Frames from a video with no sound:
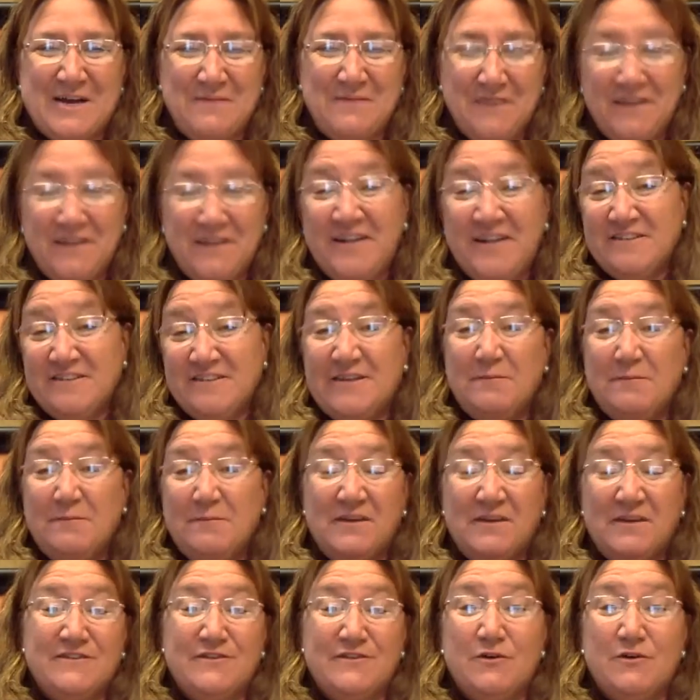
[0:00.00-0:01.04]
it is
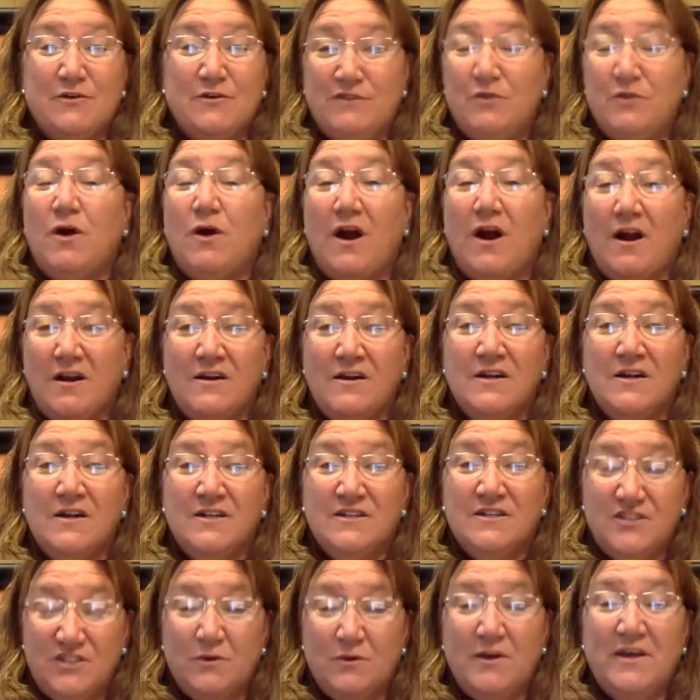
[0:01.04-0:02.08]
something. So if you are
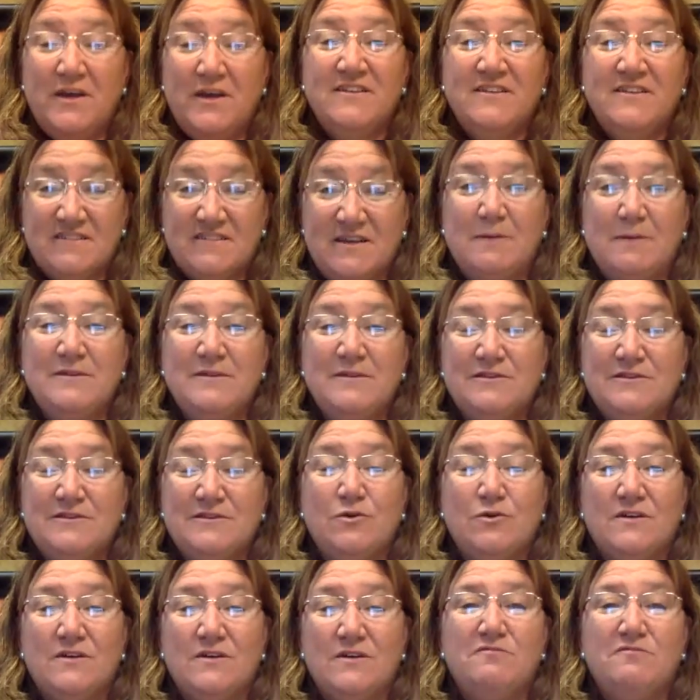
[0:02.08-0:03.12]
doing some
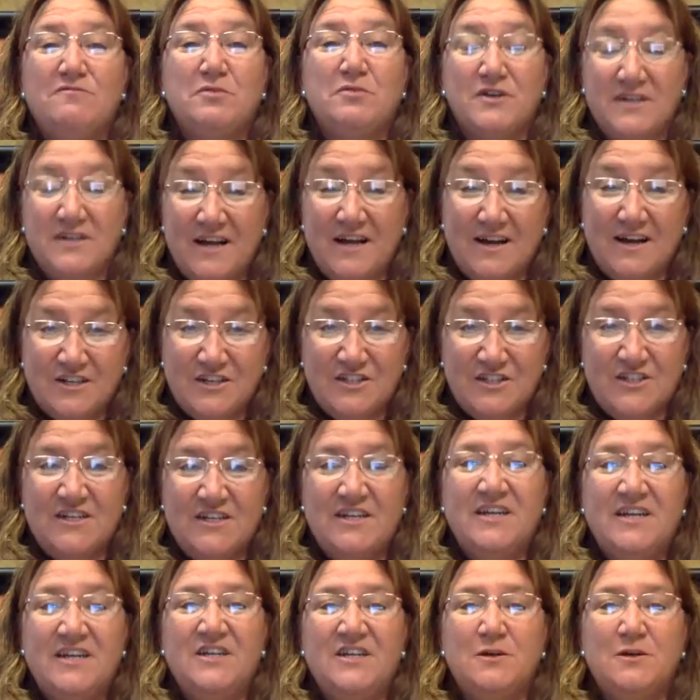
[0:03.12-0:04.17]
sort of production
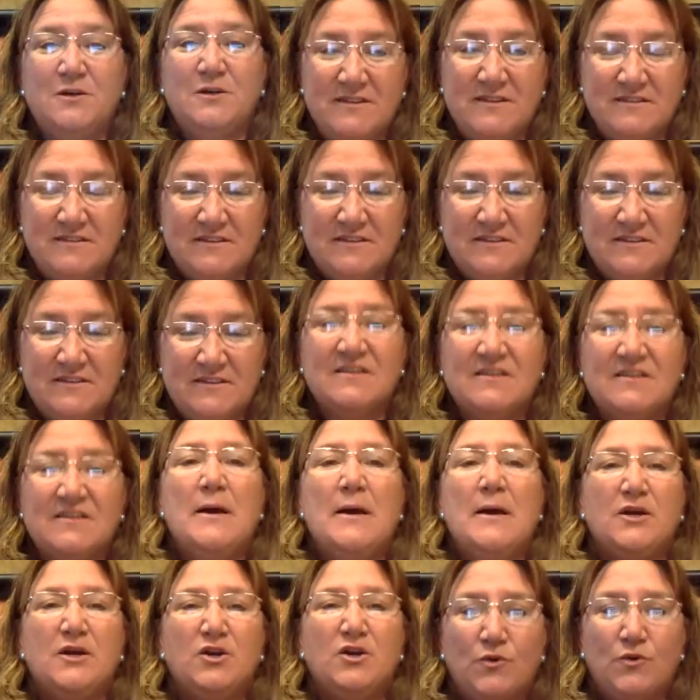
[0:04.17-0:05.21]
in your business,
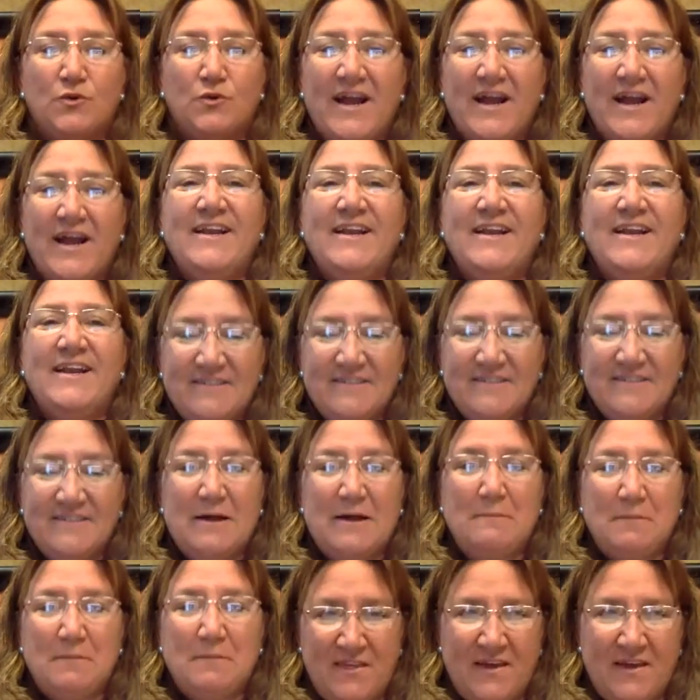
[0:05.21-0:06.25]
creating
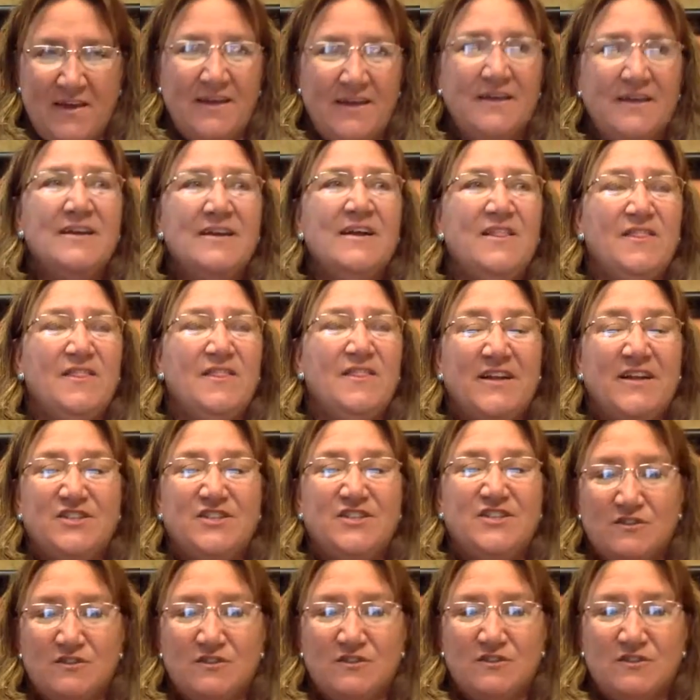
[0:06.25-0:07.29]
something that
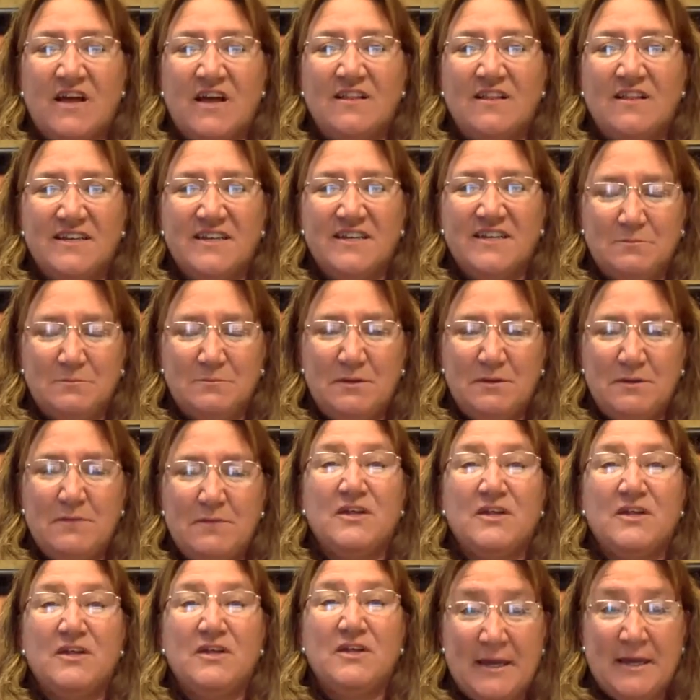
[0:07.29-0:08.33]
you're selling to
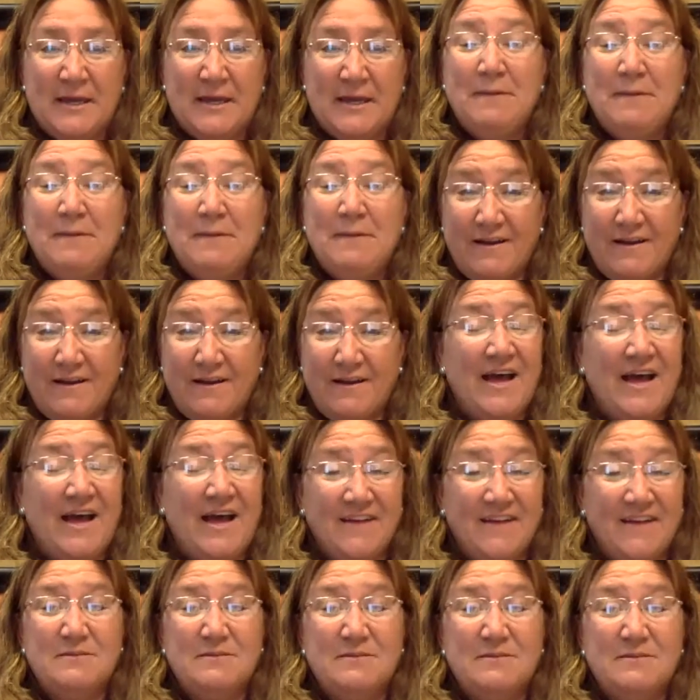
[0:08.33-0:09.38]
people in America,
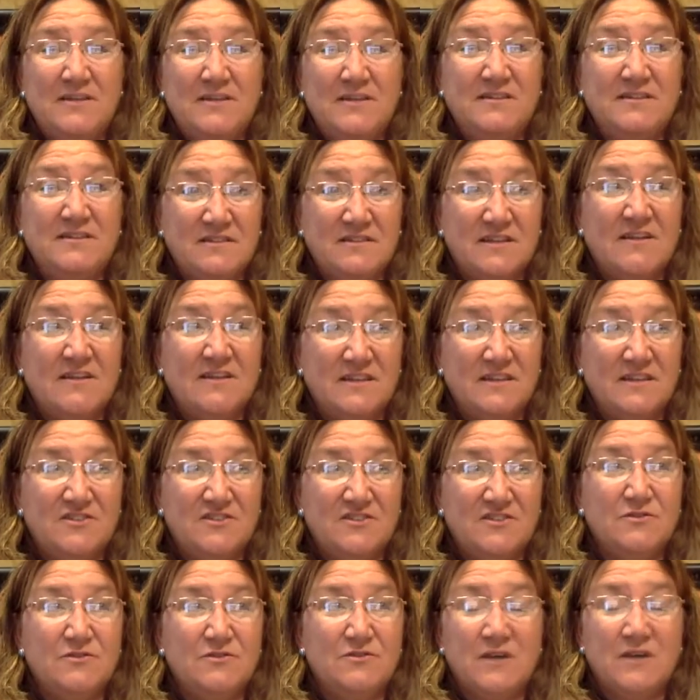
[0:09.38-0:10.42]
has to be selling
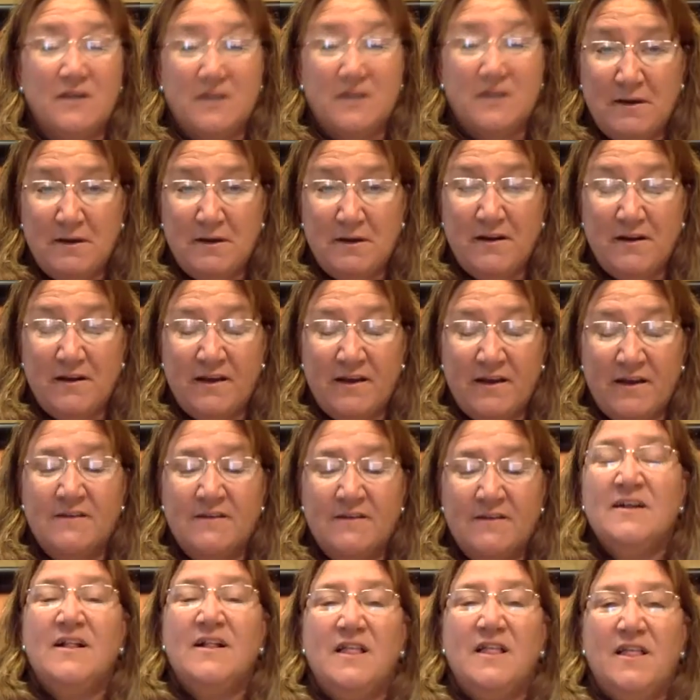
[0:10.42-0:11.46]
to in America,
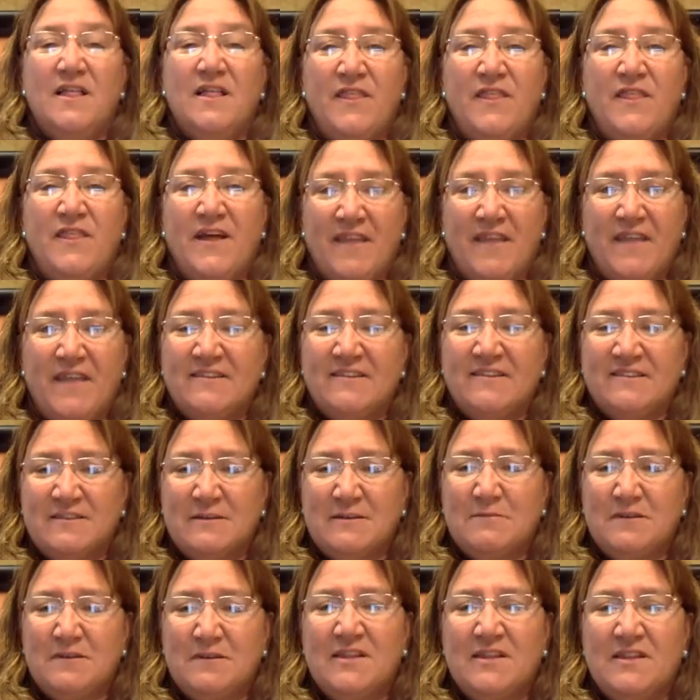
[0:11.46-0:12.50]
then that's
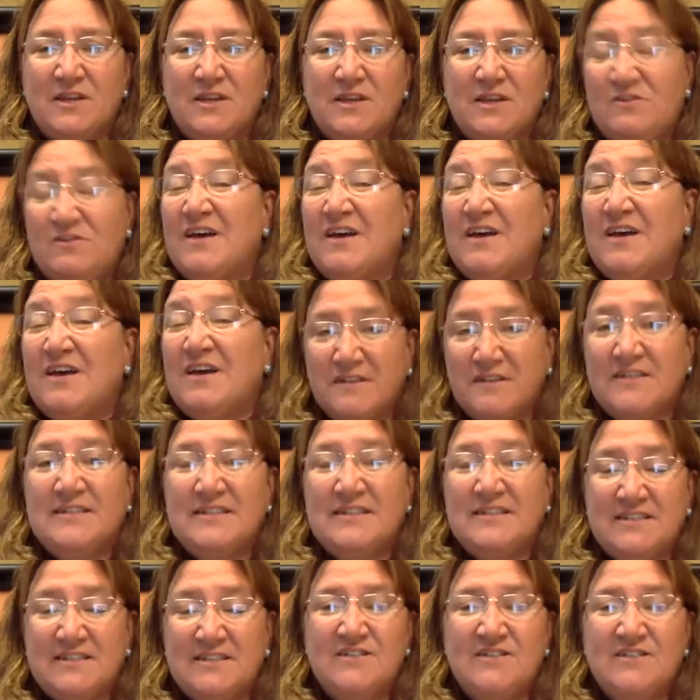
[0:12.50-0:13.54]
something that you definitely
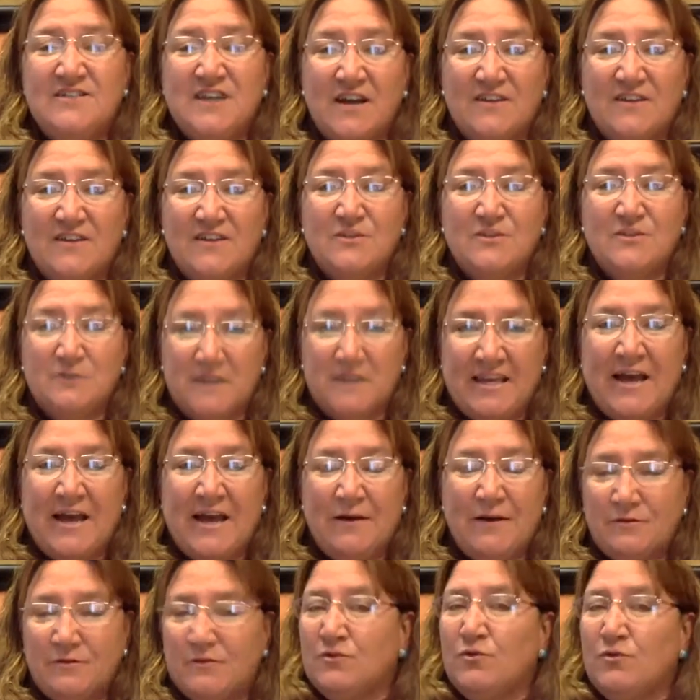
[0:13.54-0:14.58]
need to talk to an
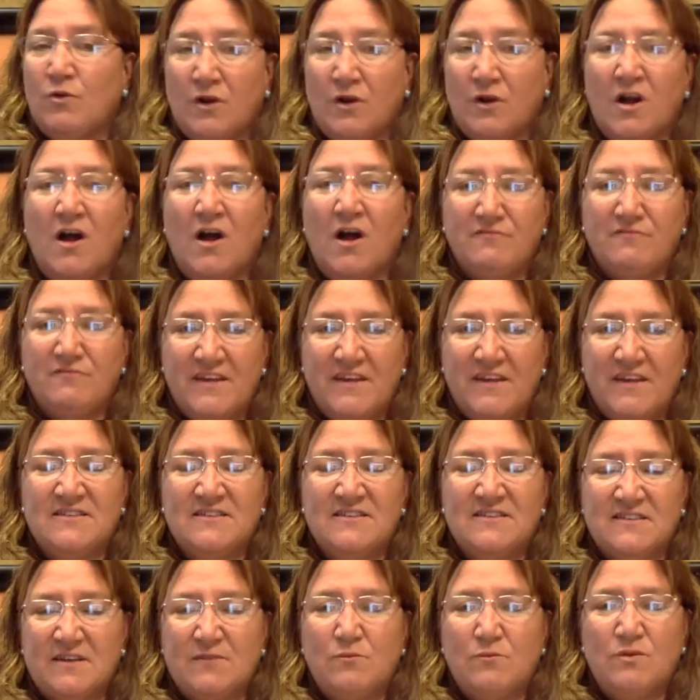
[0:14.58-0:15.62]
accountant or call
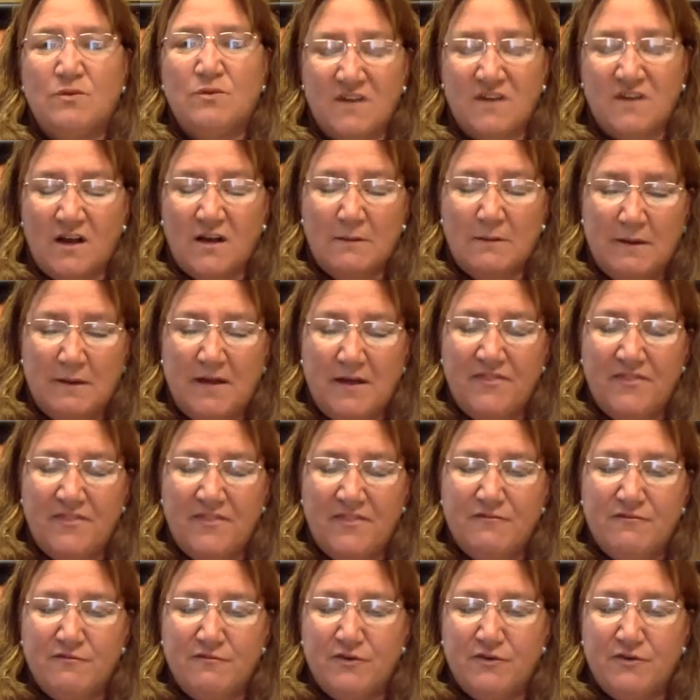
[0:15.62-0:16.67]
Phases, and we'll talk about that.